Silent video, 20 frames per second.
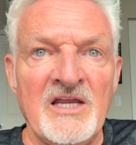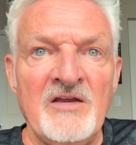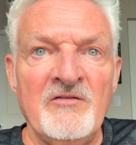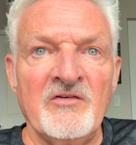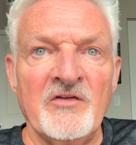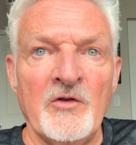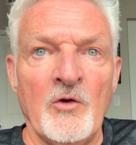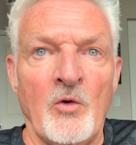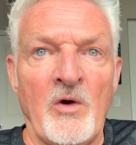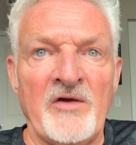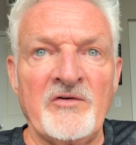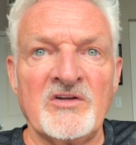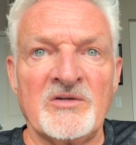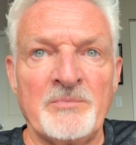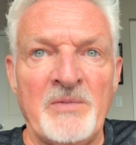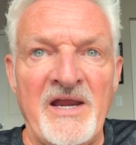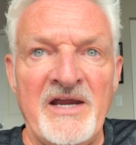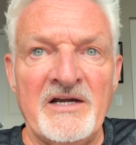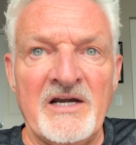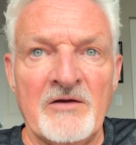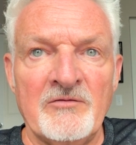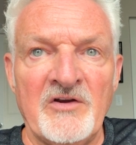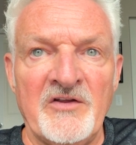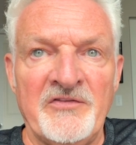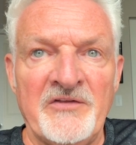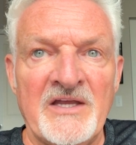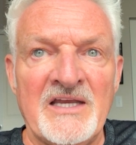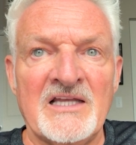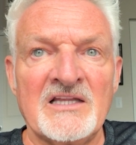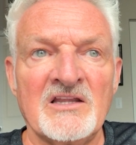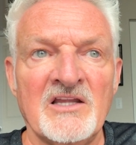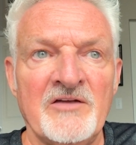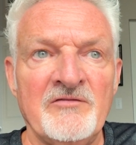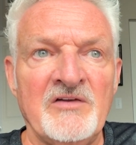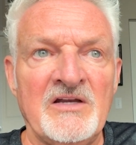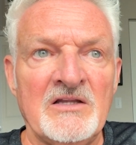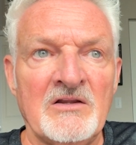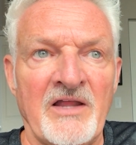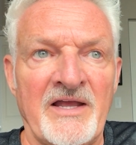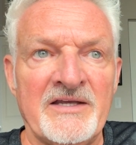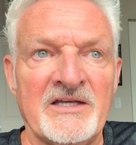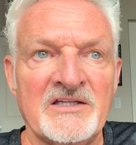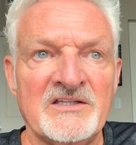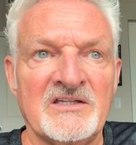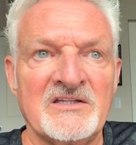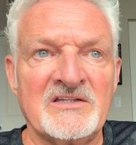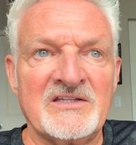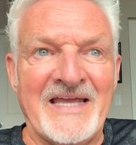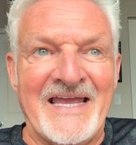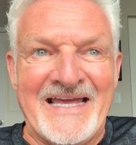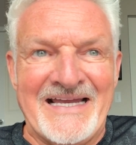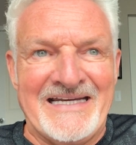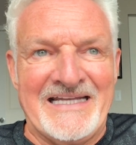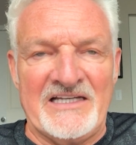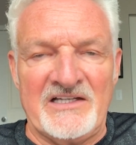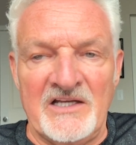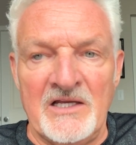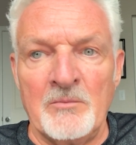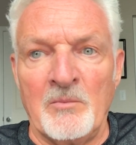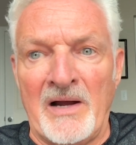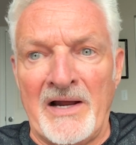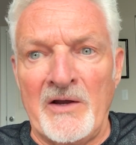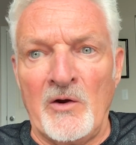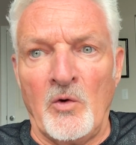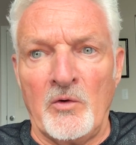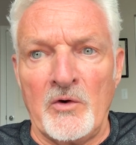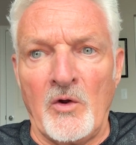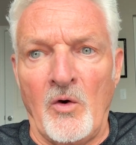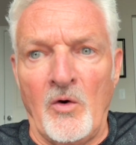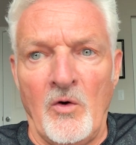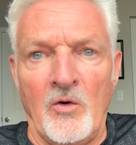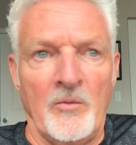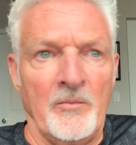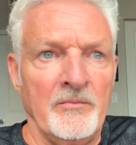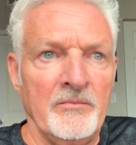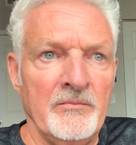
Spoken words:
even though I was paying everything and living like a tenant in my own home.